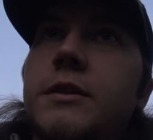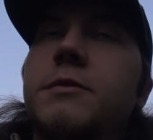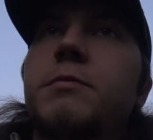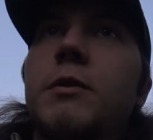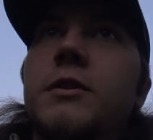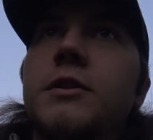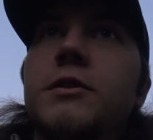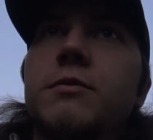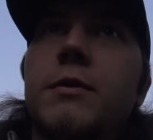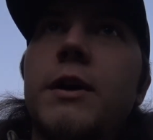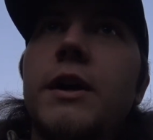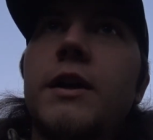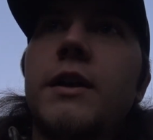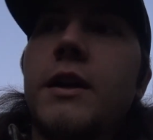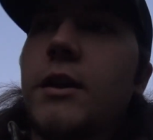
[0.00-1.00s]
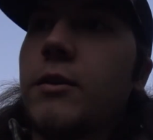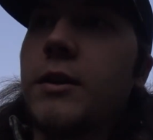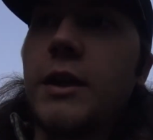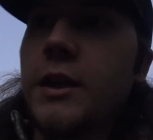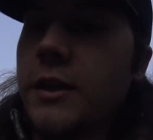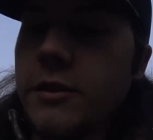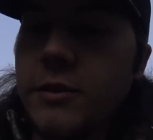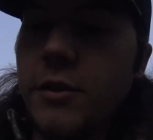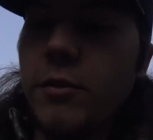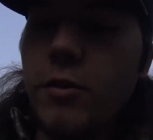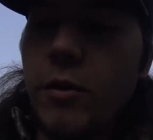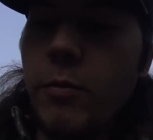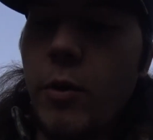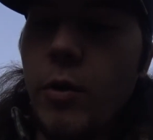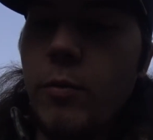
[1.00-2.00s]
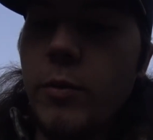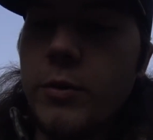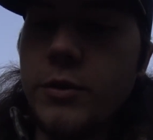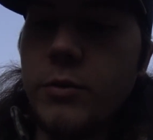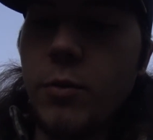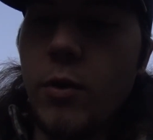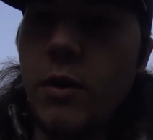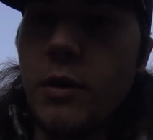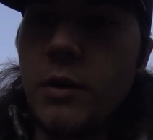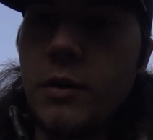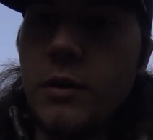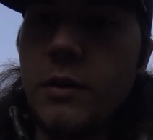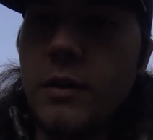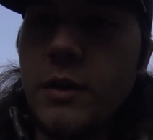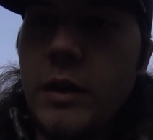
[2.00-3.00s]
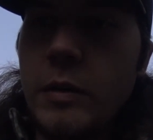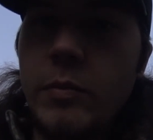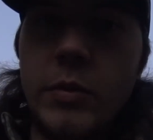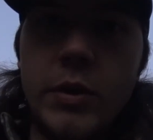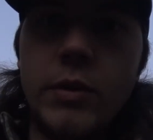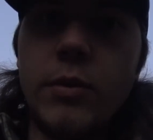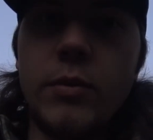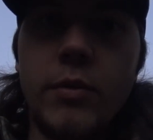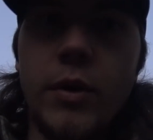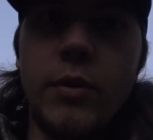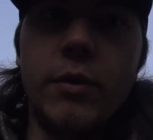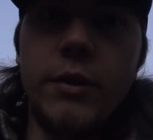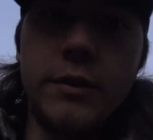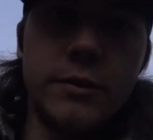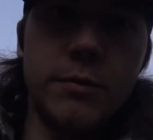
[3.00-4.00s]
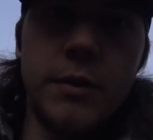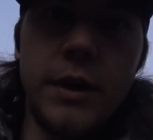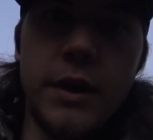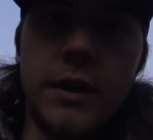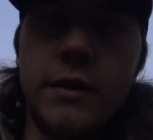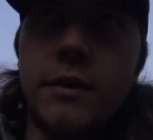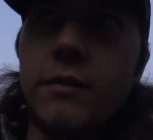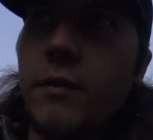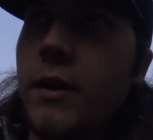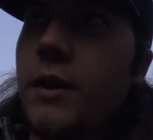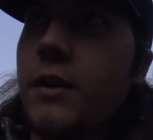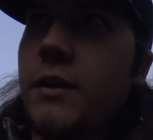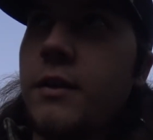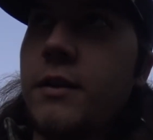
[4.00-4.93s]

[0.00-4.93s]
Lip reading: sponge is wet, it can soak up a whole bunch of water, but you don't know that it's wet, right?